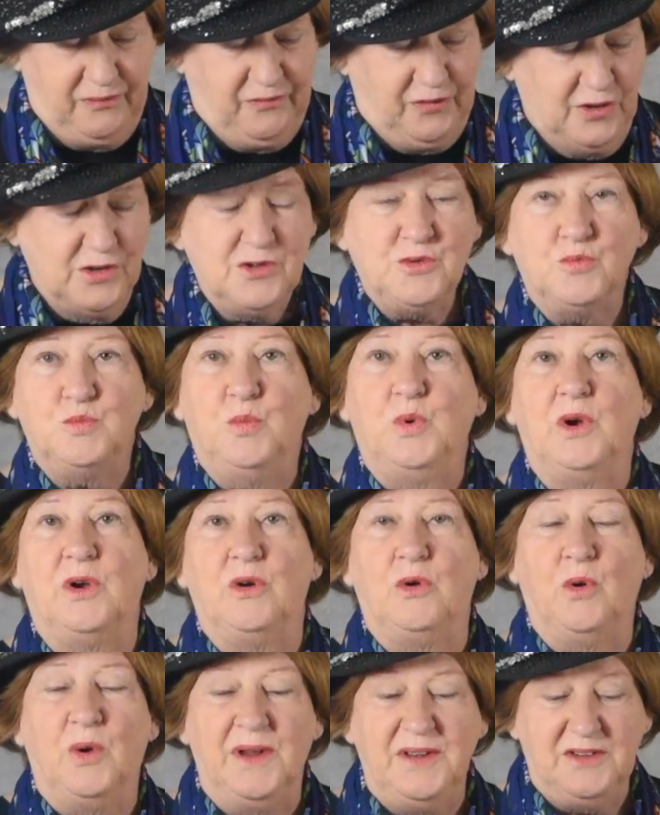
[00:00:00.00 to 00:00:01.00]
first we're
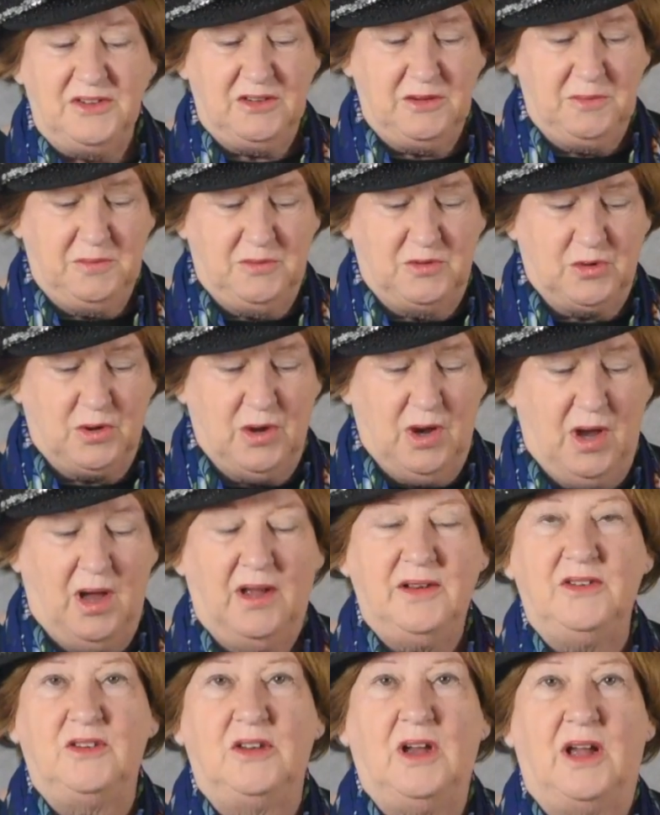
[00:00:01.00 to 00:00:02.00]
going to
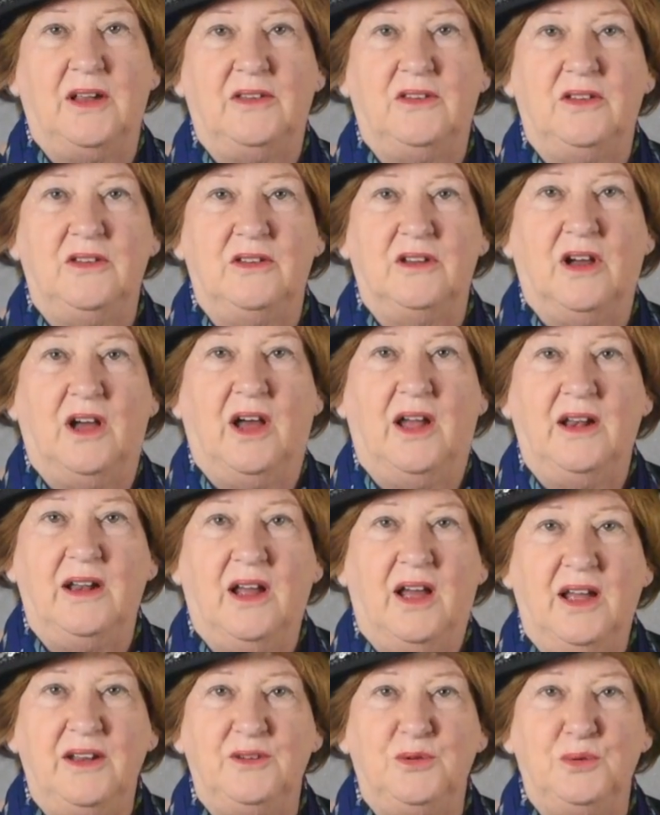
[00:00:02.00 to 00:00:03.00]
draw dot to dot.
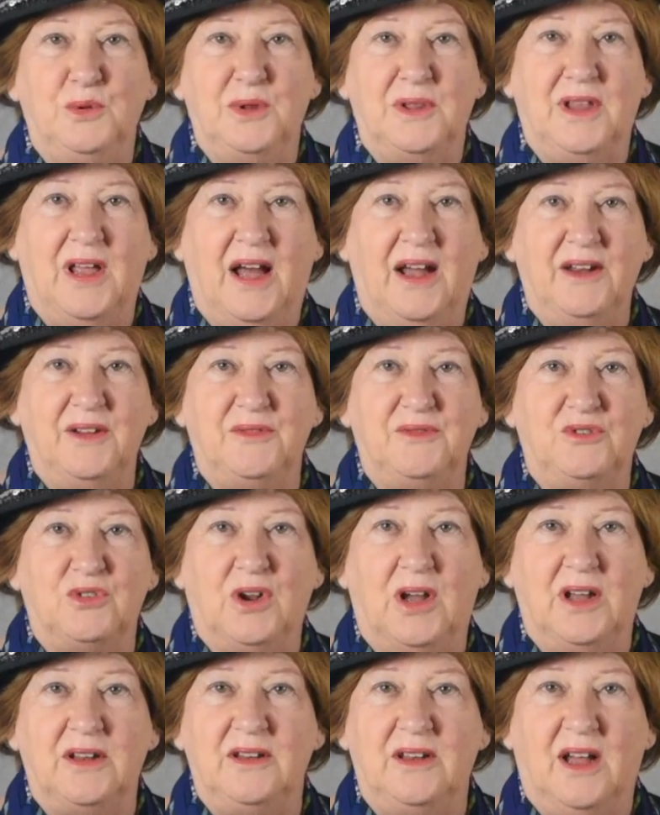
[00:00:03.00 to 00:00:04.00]
I do a lot
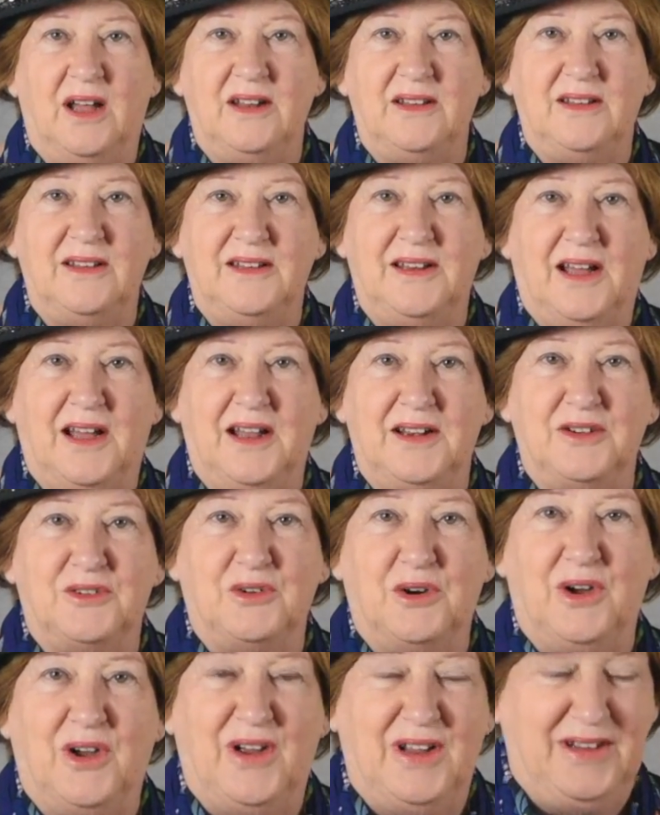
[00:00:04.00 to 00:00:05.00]
of dot to dot
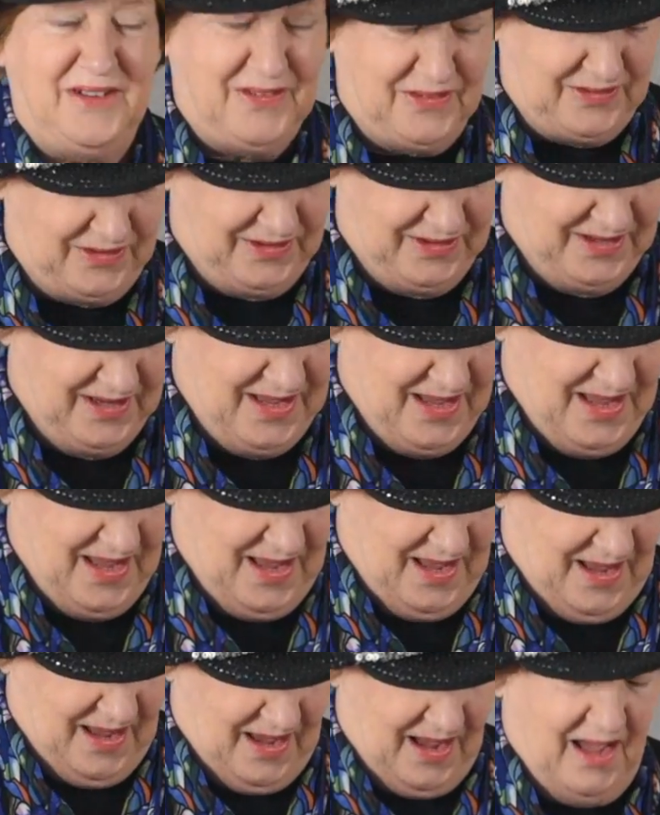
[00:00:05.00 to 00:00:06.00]
drawings.
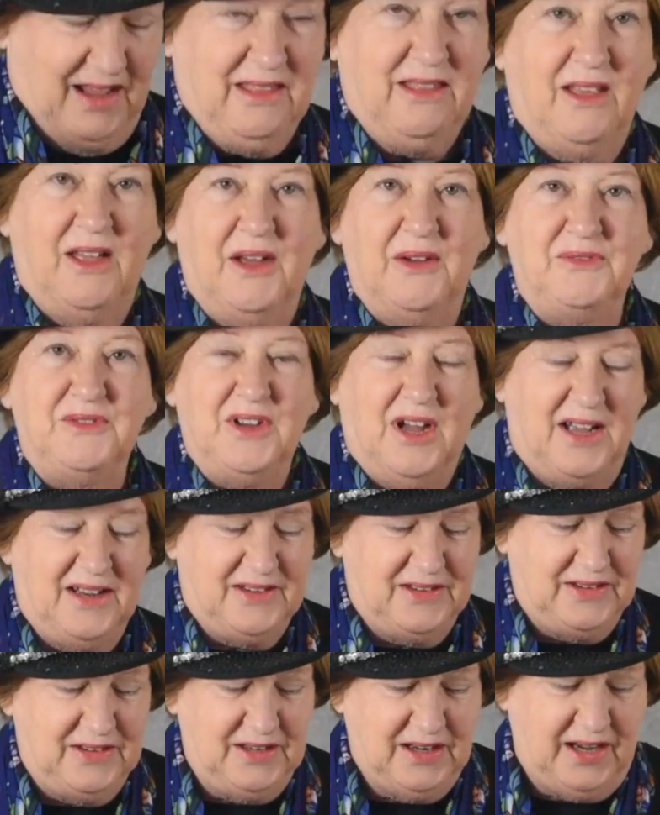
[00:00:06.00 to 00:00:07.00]
I love dot
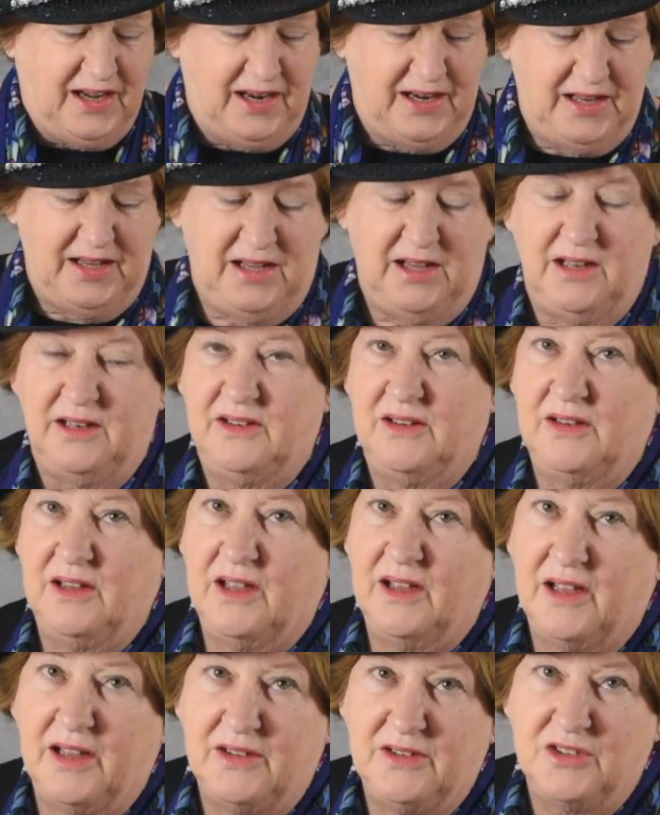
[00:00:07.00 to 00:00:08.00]
to dot. It
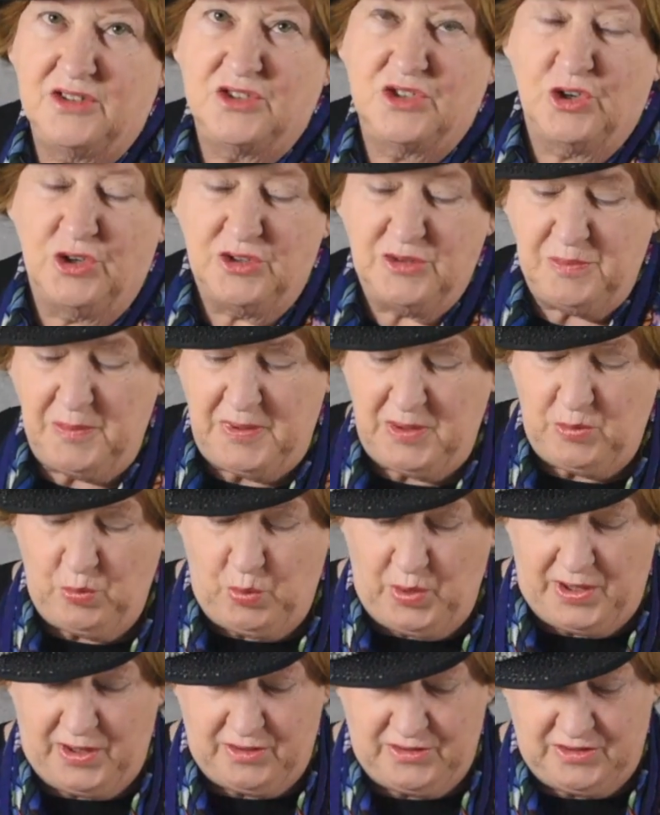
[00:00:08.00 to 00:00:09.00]
shows me
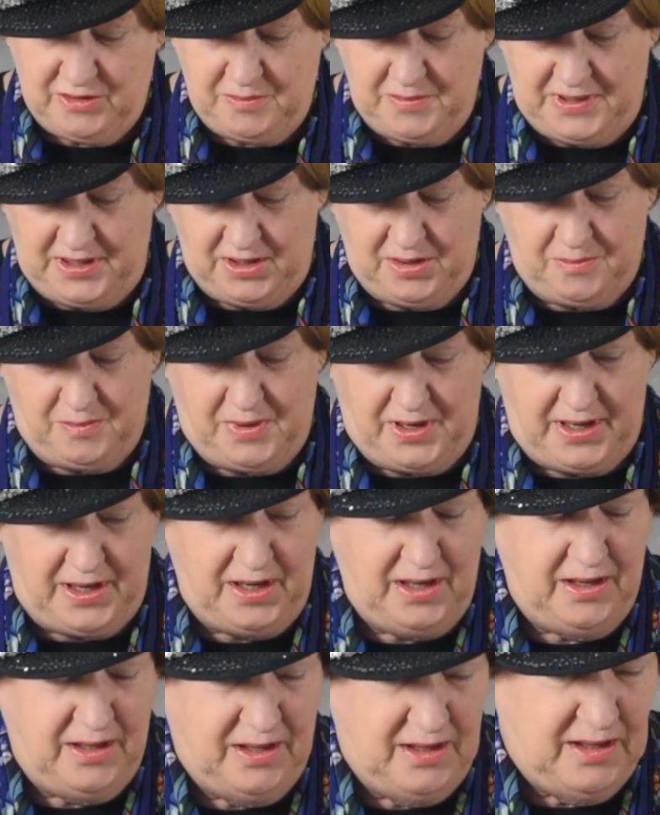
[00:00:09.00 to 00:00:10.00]
where to make my
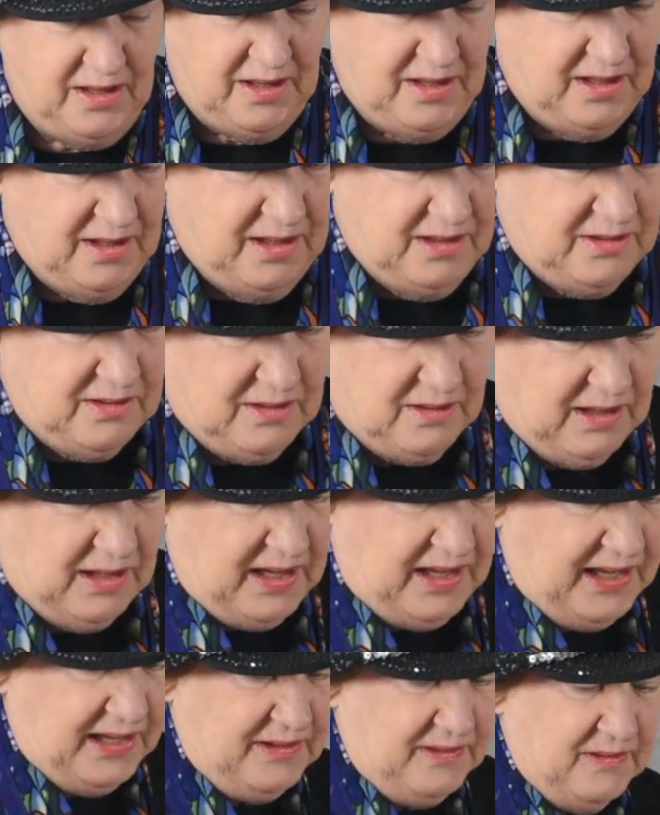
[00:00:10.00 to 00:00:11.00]

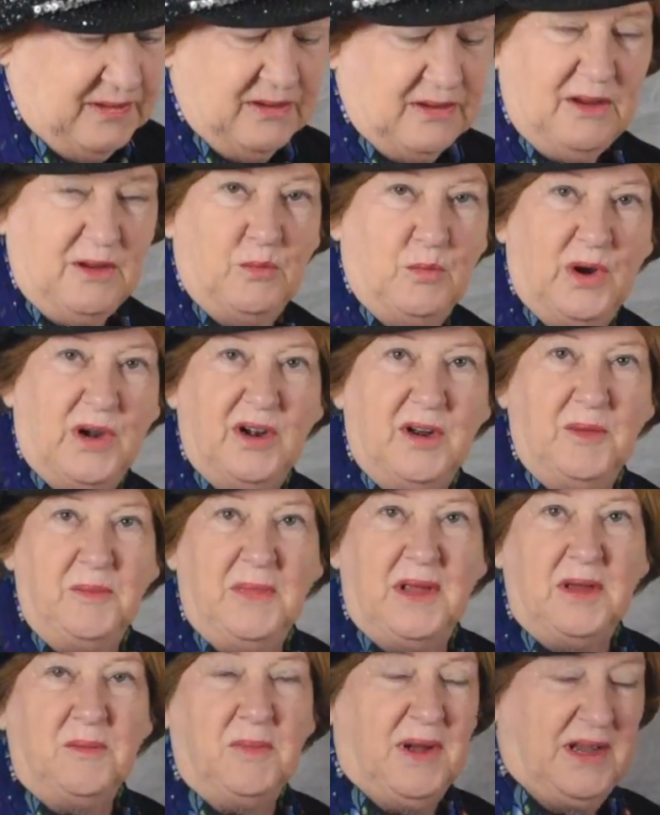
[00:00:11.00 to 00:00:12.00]
lines and where to
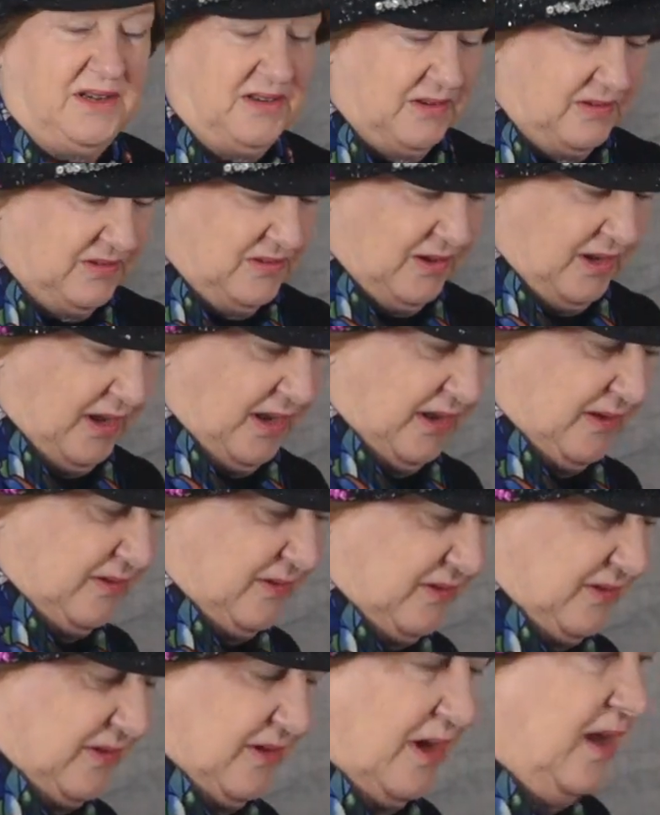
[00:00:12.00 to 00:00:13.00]
make my
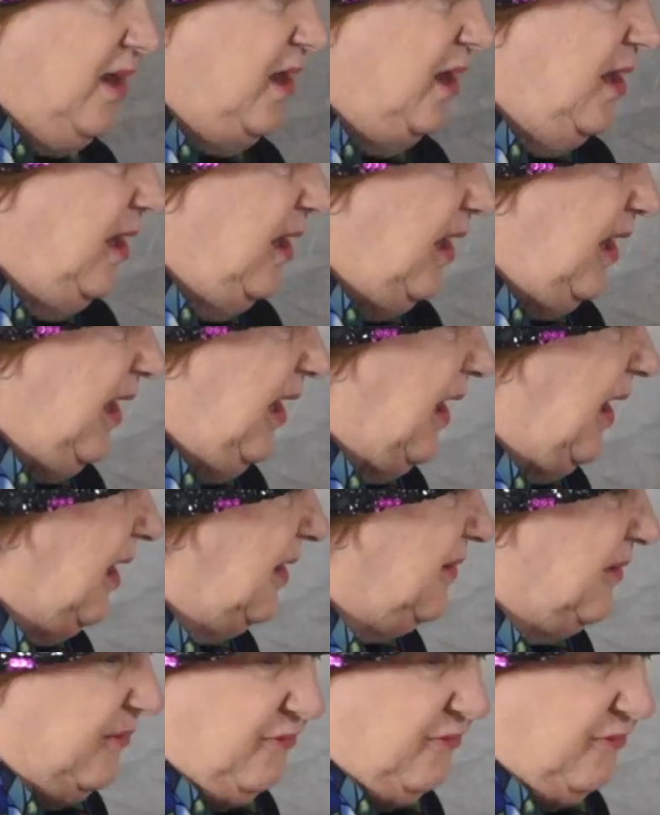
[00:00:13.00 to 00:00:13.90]
designs. And the